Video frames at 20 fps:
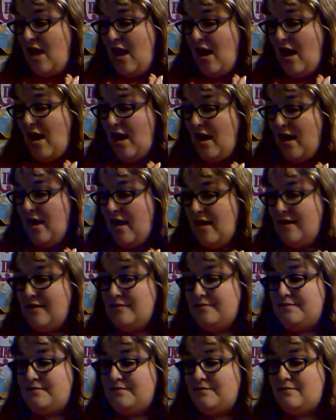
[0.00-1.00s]

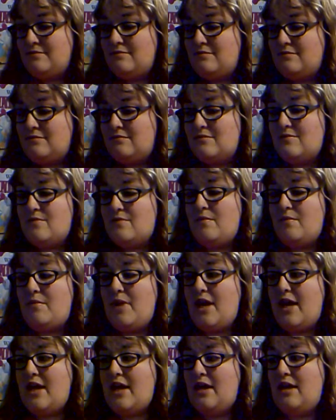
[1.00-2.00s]
Um,
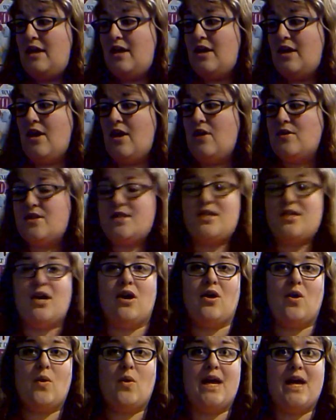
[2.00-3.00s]
but, you know,
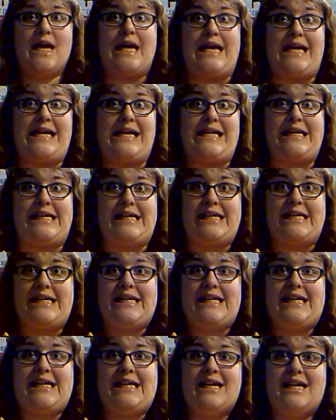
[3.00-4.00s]
so,
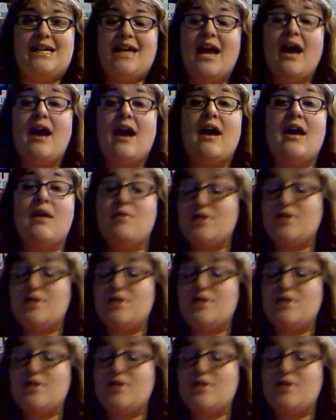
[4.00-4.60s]
yeah, it was